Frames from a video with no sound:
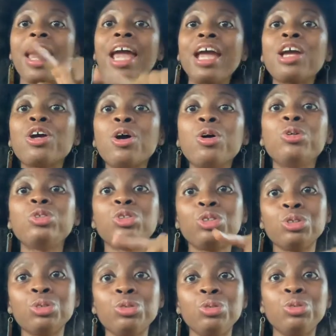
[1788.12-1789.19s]
and go
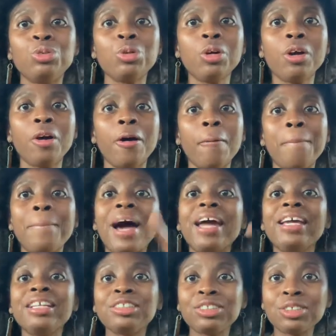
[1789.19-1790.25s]
to
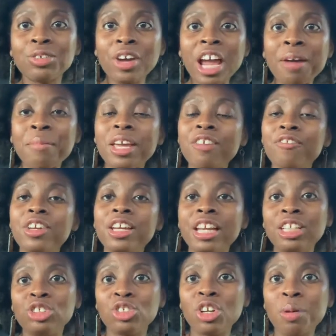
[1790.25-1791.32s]
my Instagram, Infinite
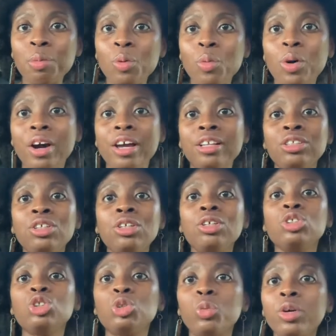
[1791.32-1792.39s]
Nature
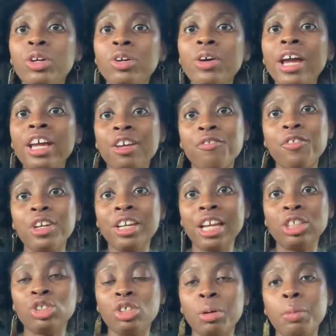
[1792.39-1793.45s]
#1, Twitter at Infinite
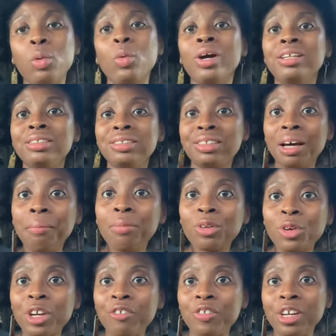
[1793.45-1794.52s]
Nature #1,
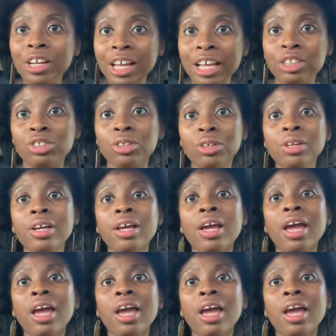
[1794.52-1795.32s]
Tumblr, Infinite Nature,